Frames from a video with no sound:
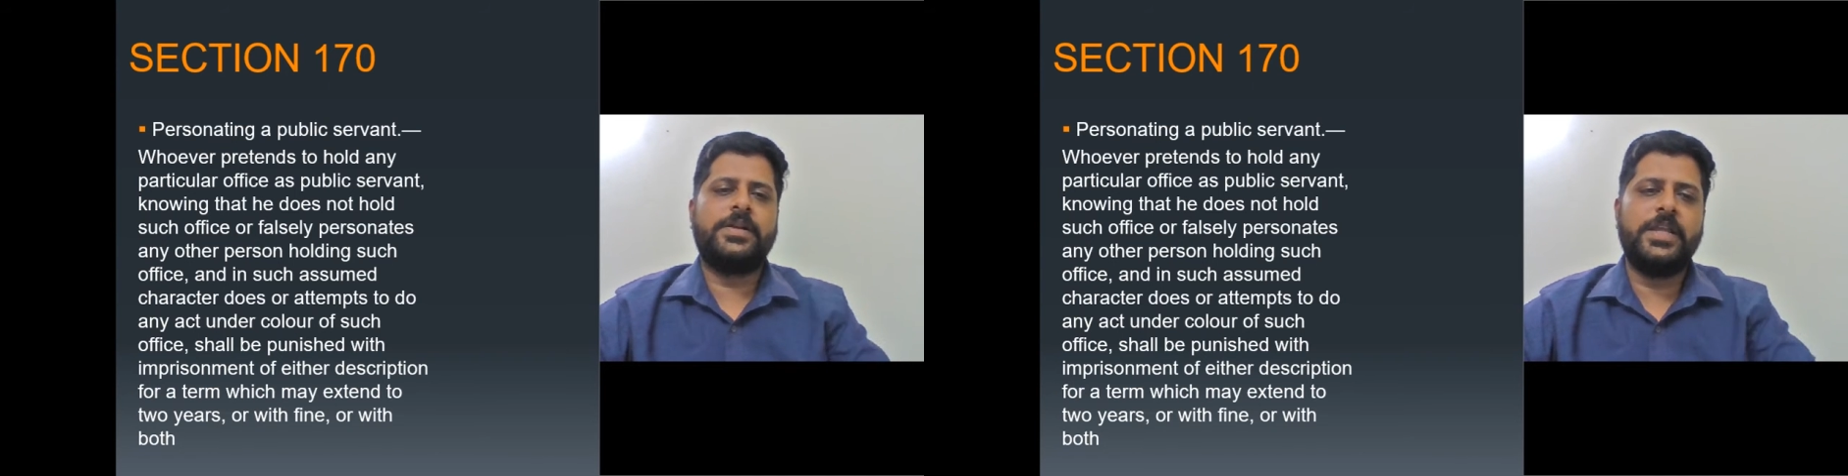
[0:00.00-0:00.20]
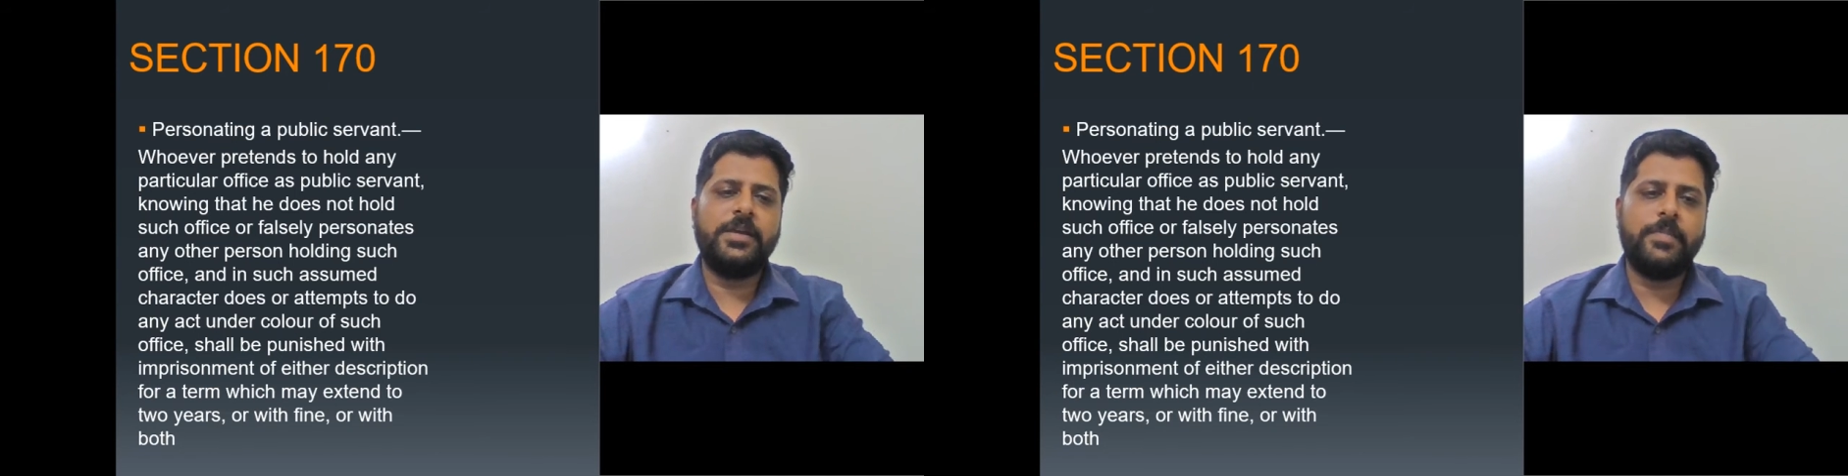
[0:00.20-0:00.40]

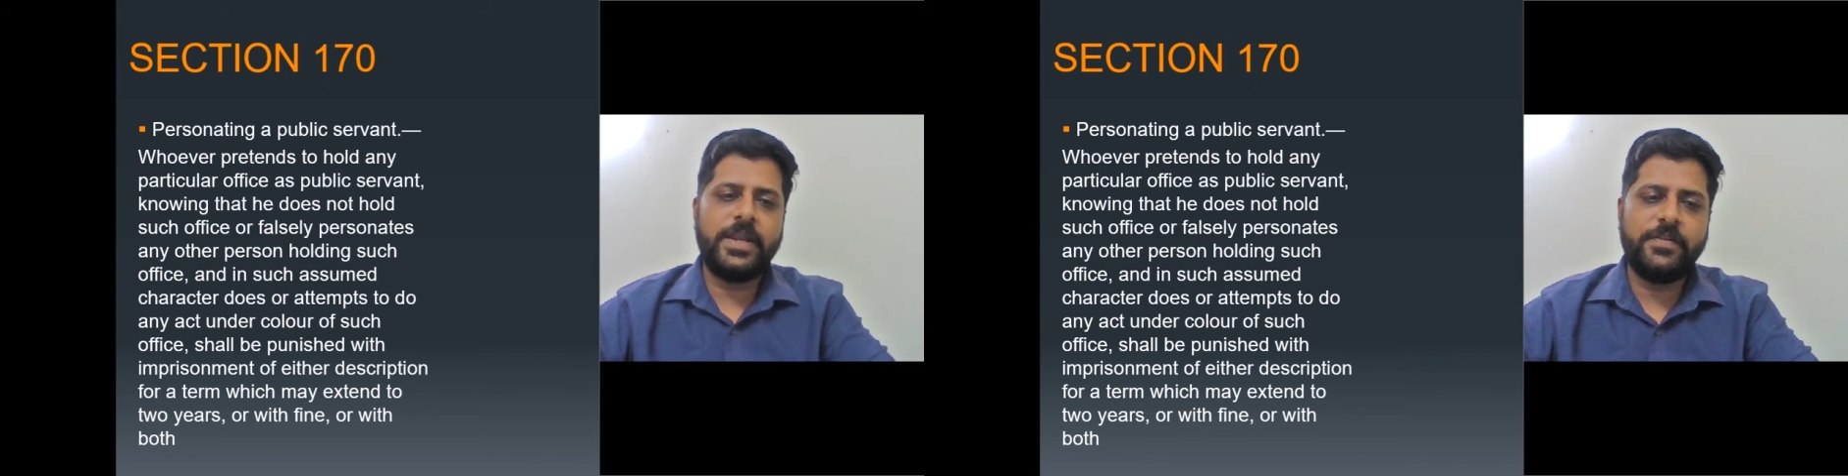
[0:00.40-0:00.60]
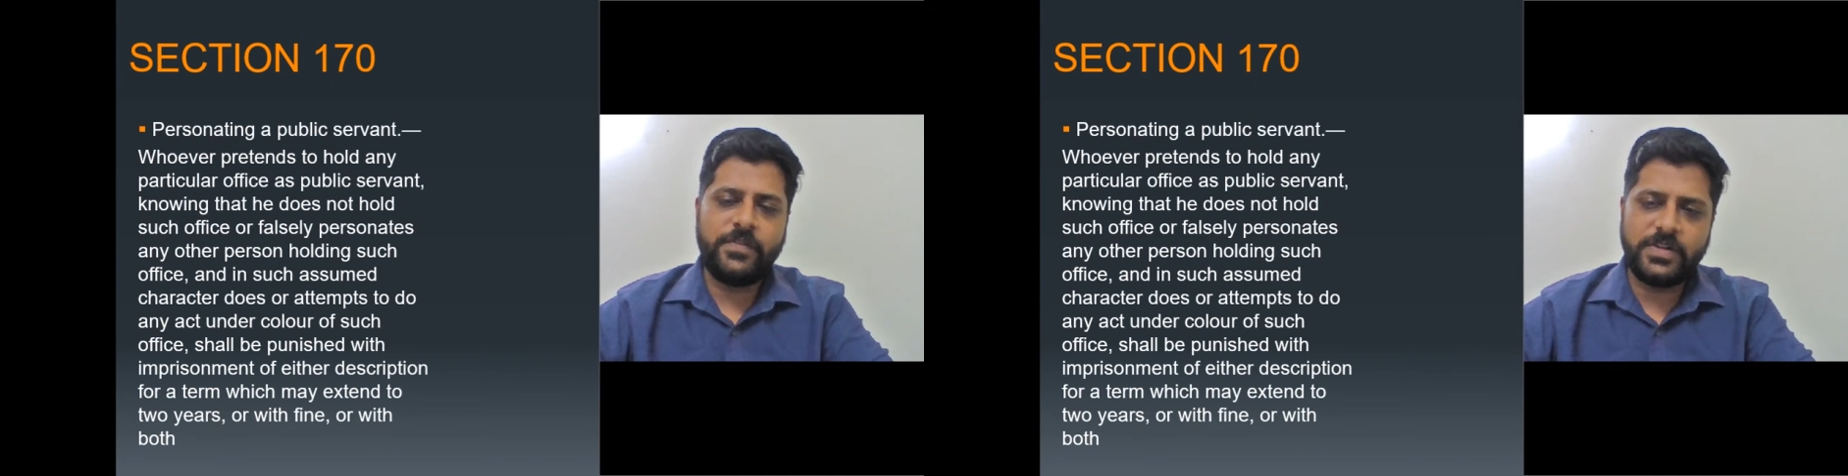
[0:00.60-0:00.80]
take
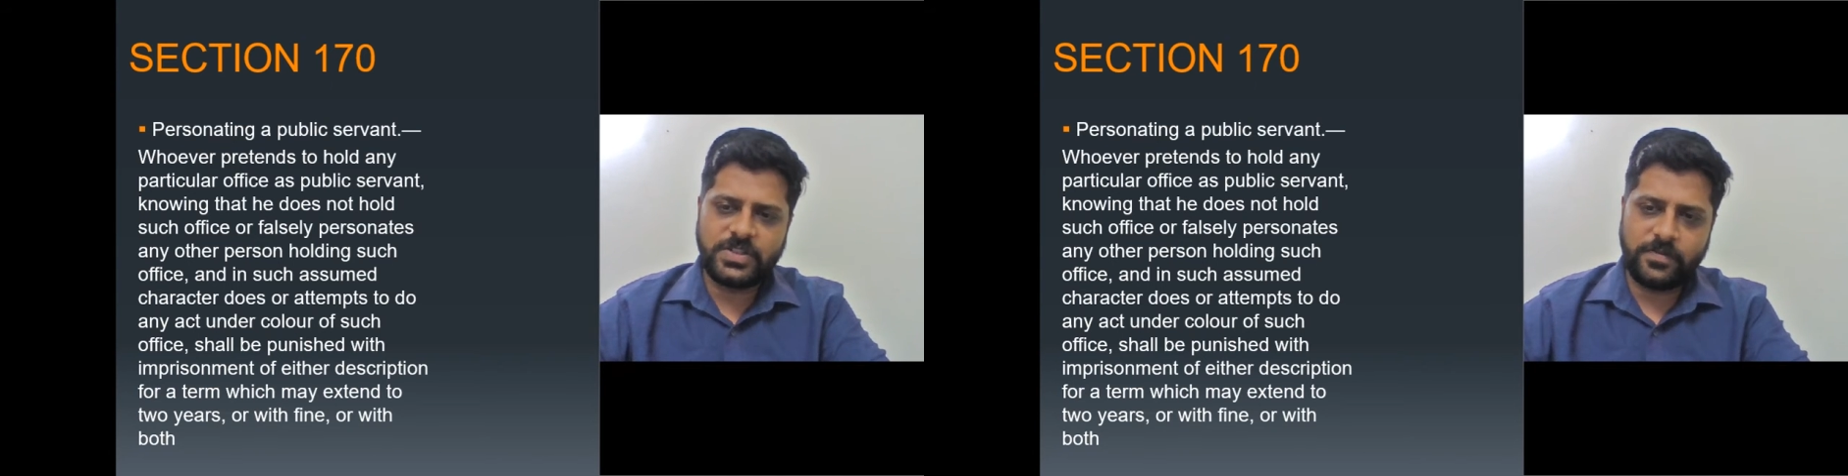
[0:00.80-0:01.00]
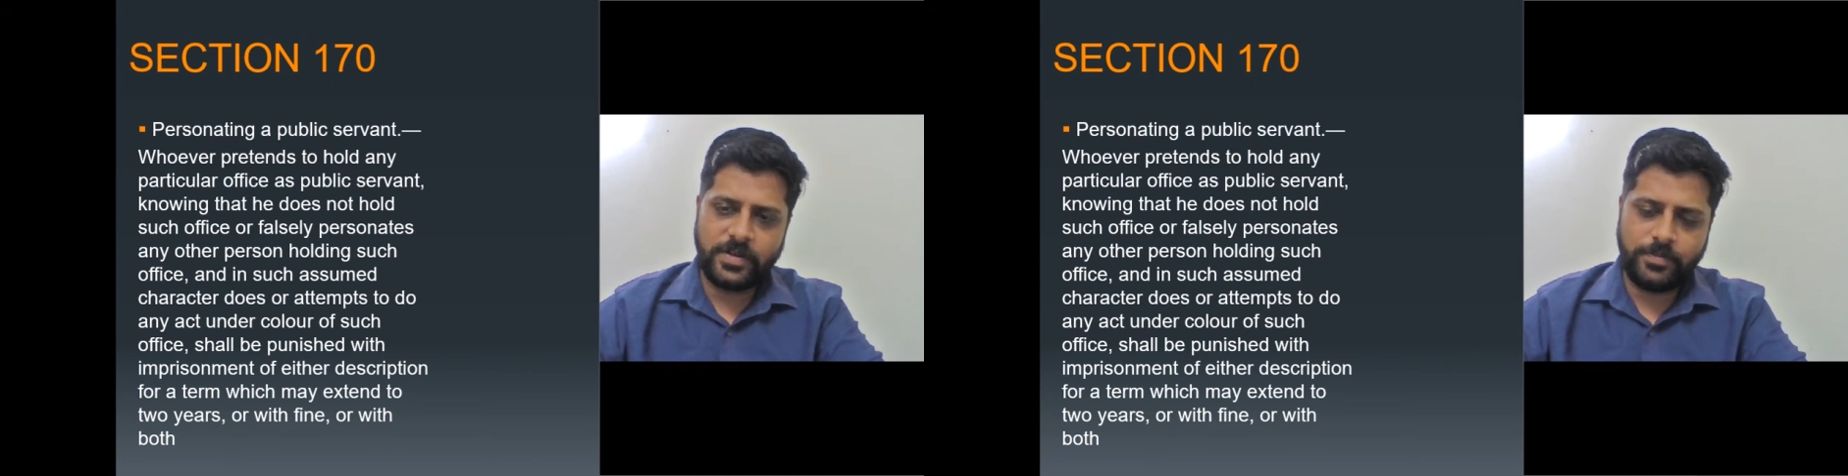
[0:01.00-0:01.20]
benefits
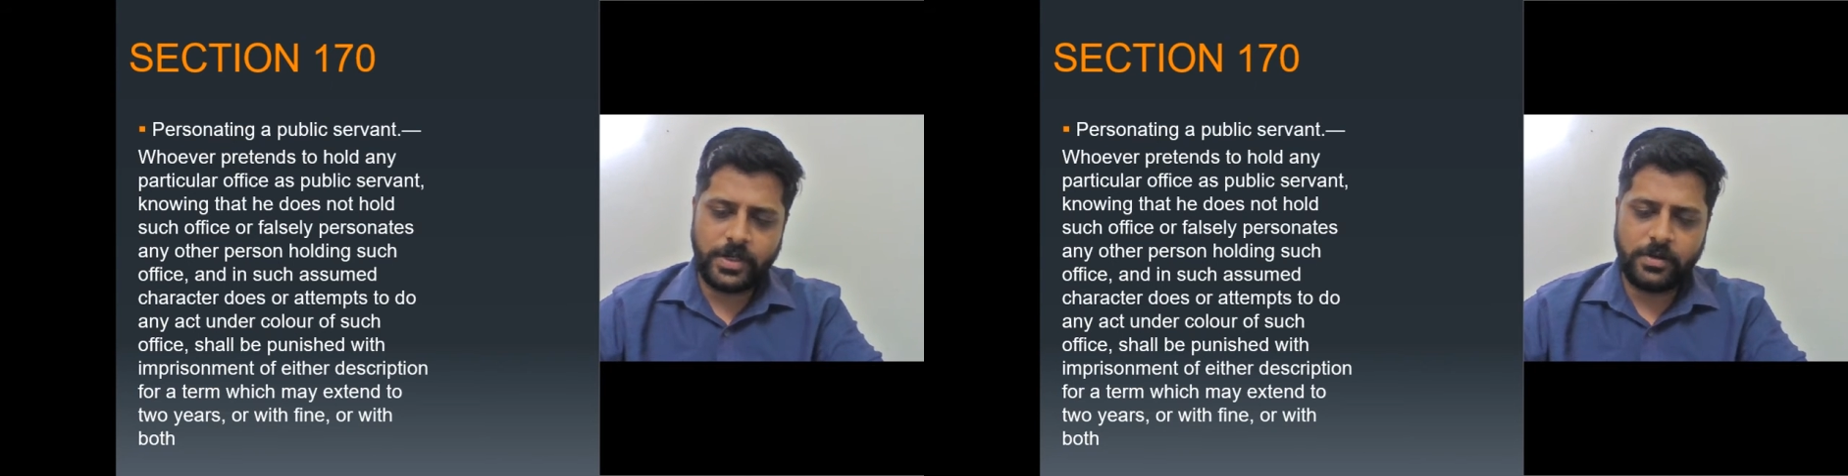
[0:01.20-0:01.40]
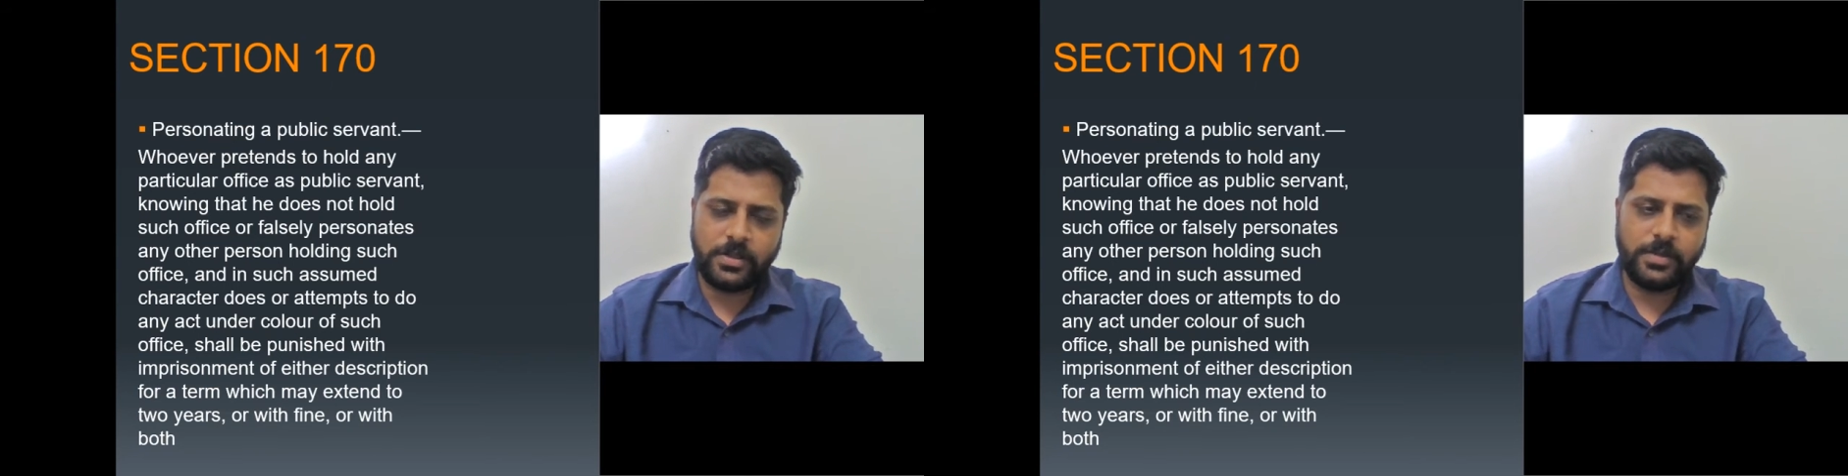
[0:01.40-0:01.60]
of that
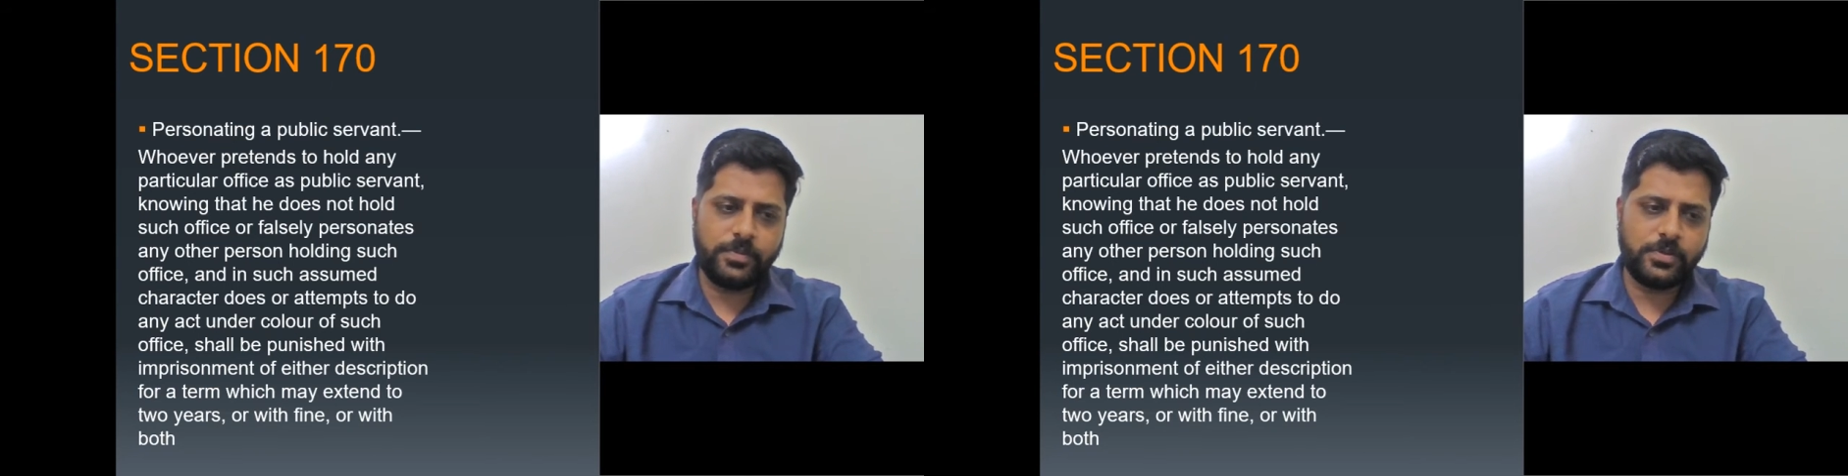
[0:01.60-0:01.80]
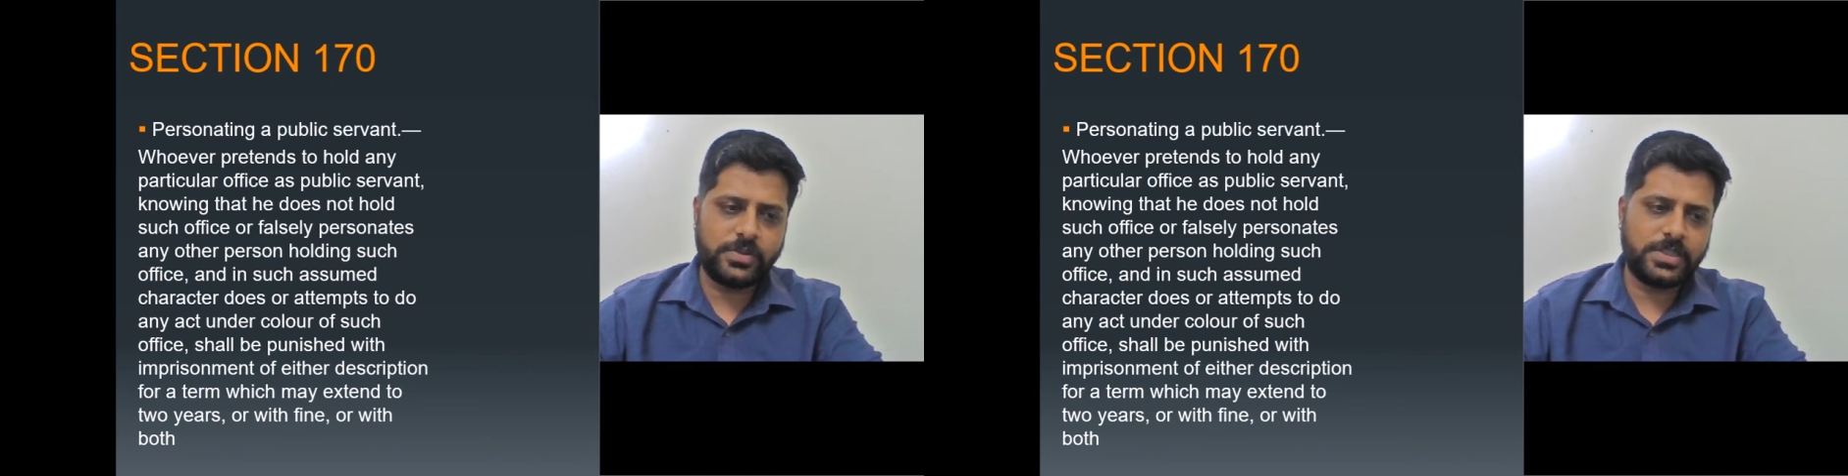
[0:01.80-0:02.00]
particular
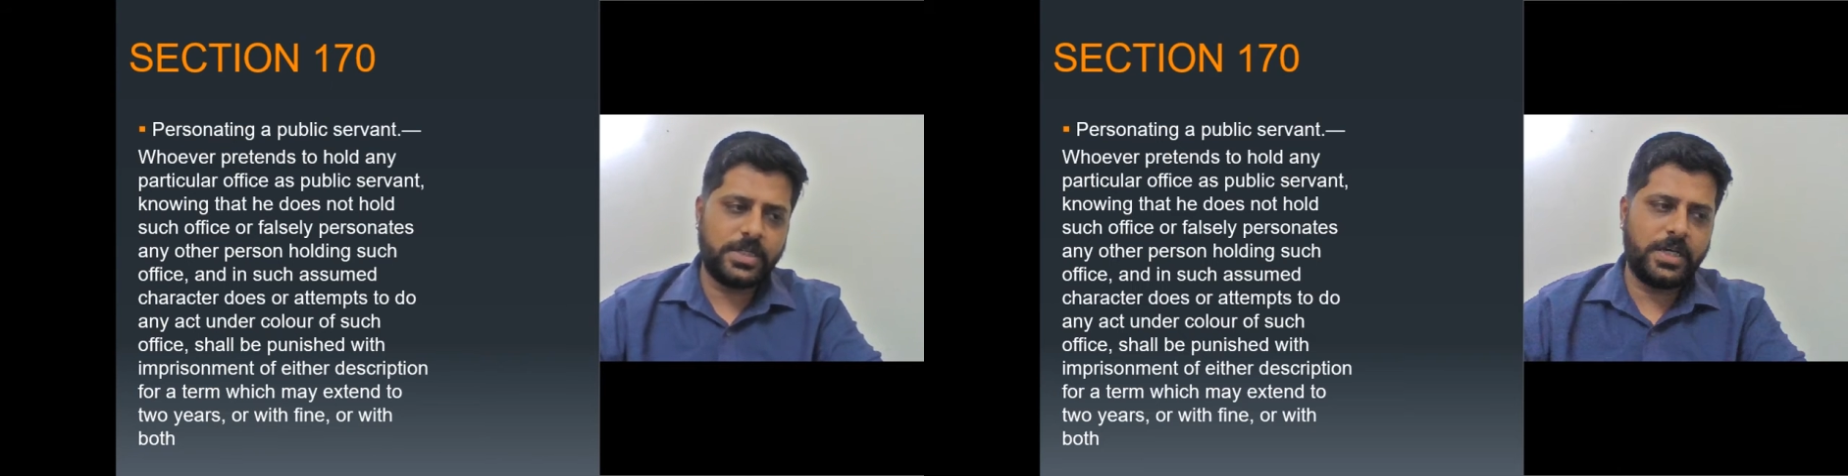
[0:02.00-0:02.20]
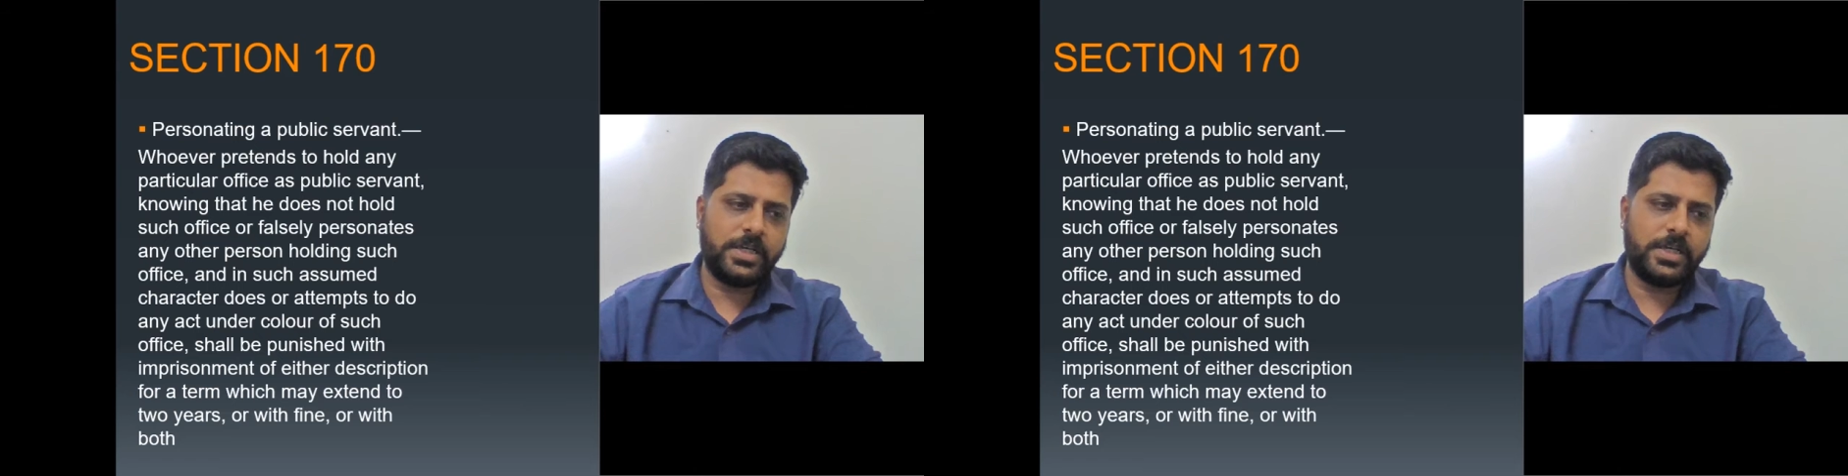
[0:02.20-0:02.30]
post.